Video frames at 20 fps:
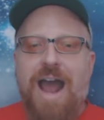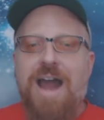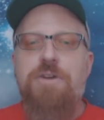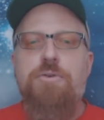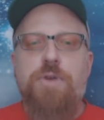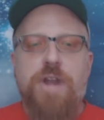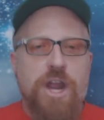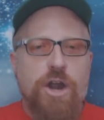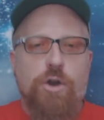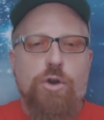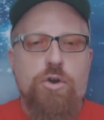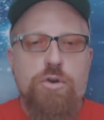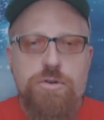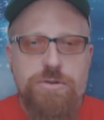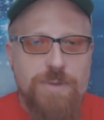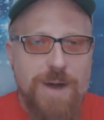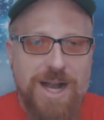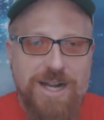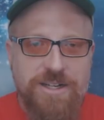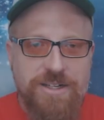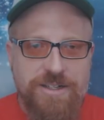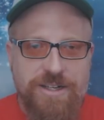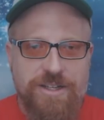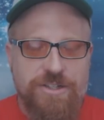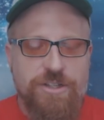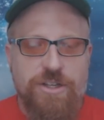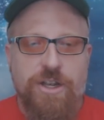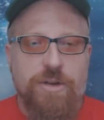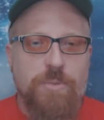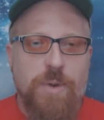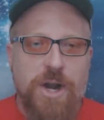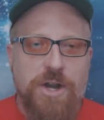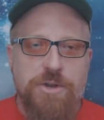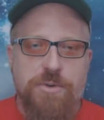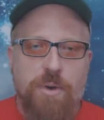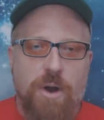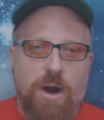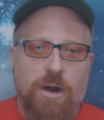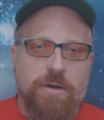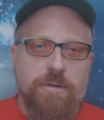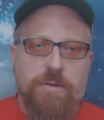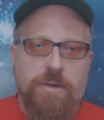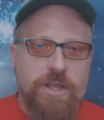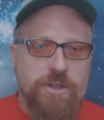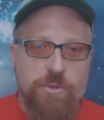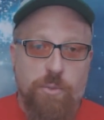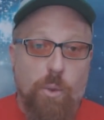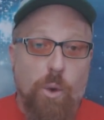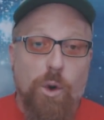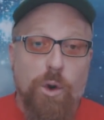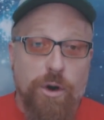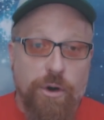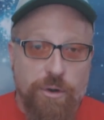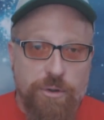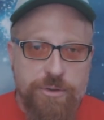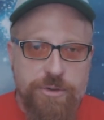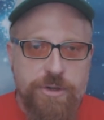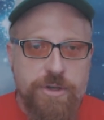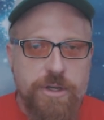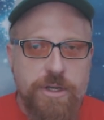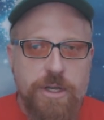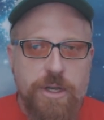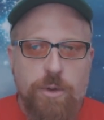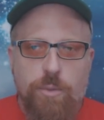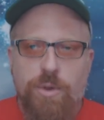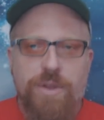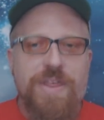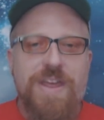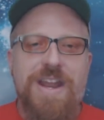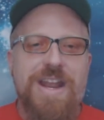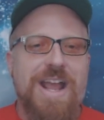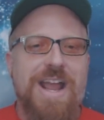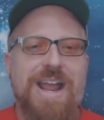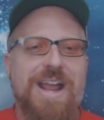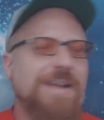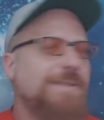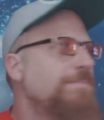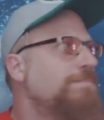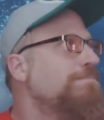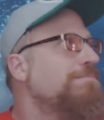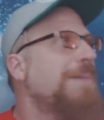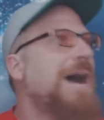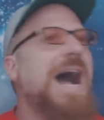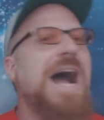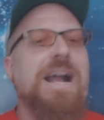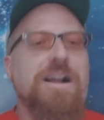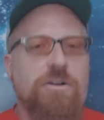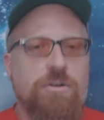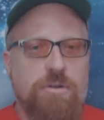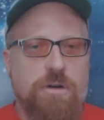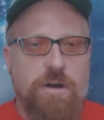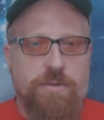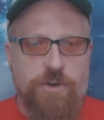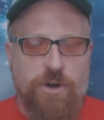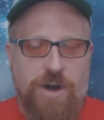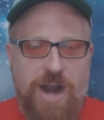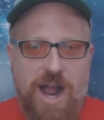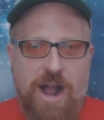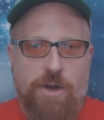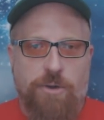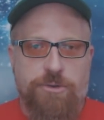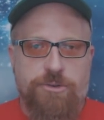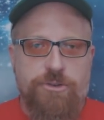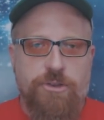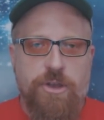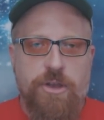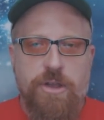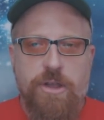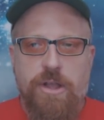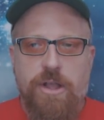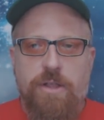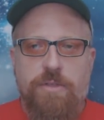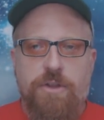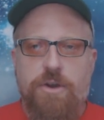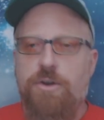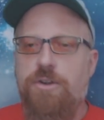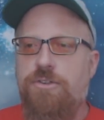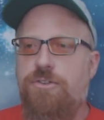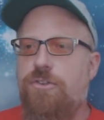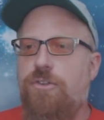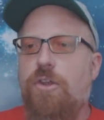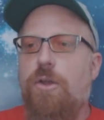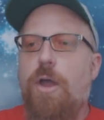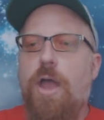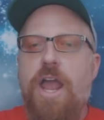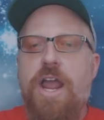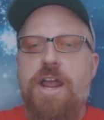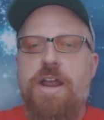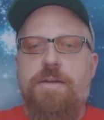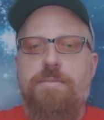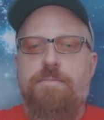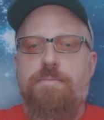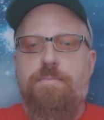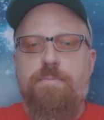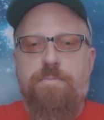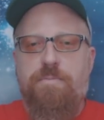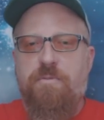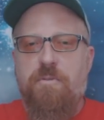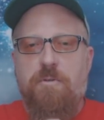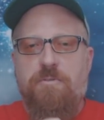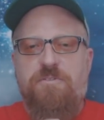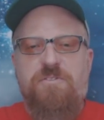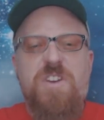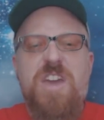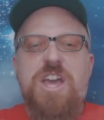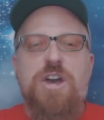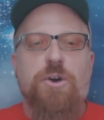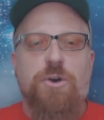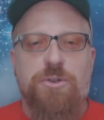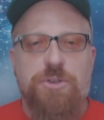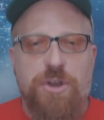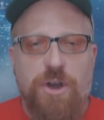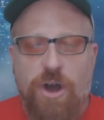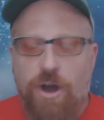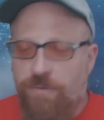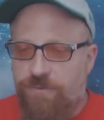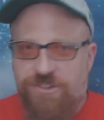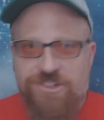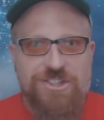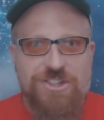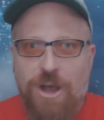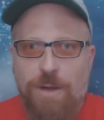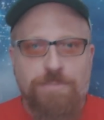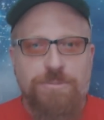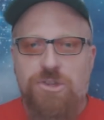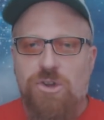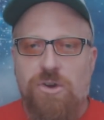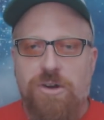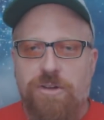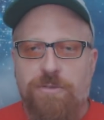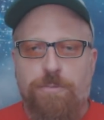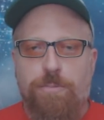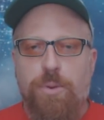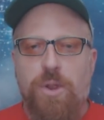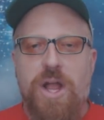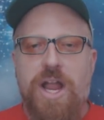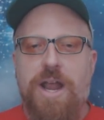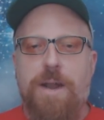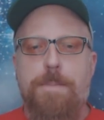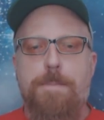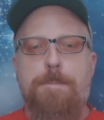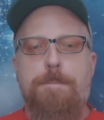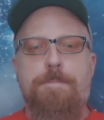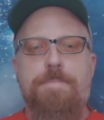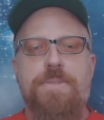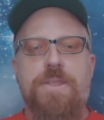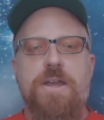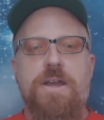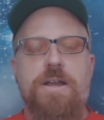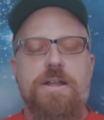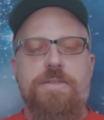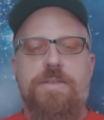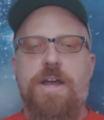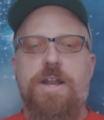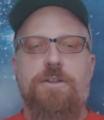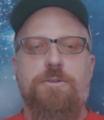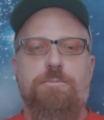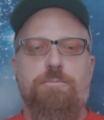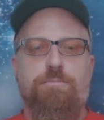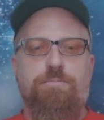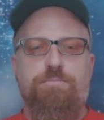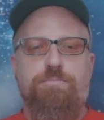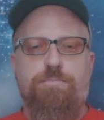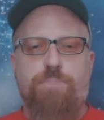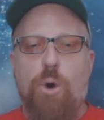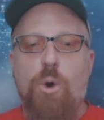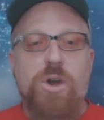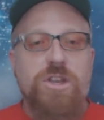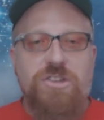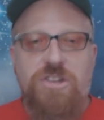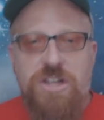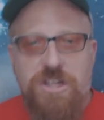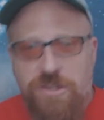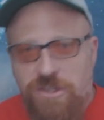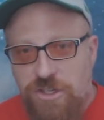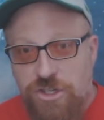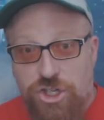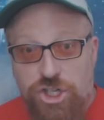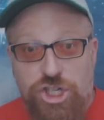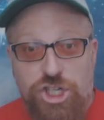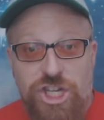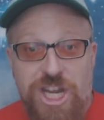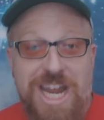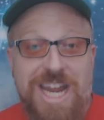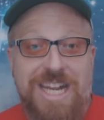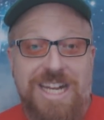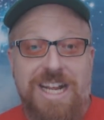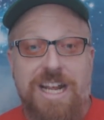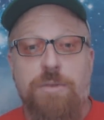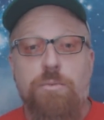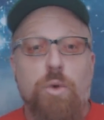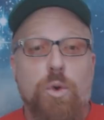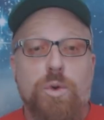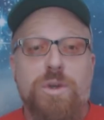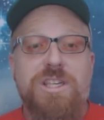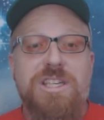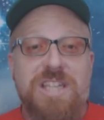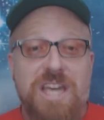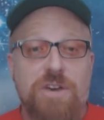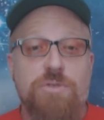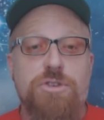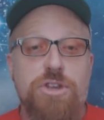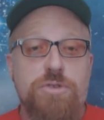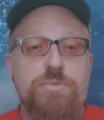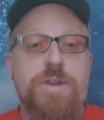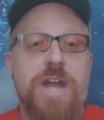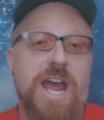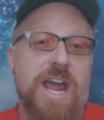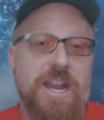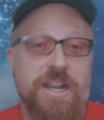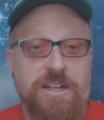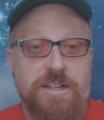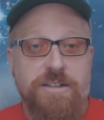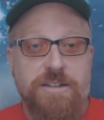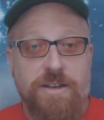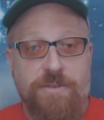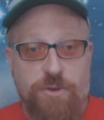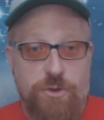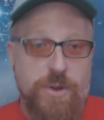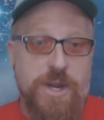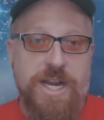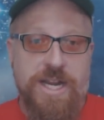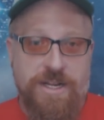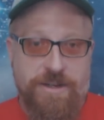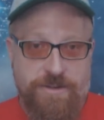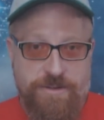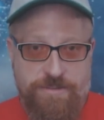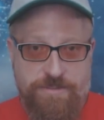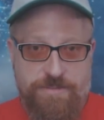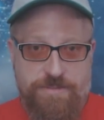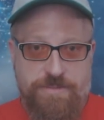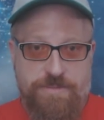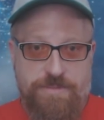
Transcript: I don't care who's watching this and where you are in the world. Within a mile of your house, there is a field of some sort of plant that is poisonous as shit and will kill you dead if you eat it.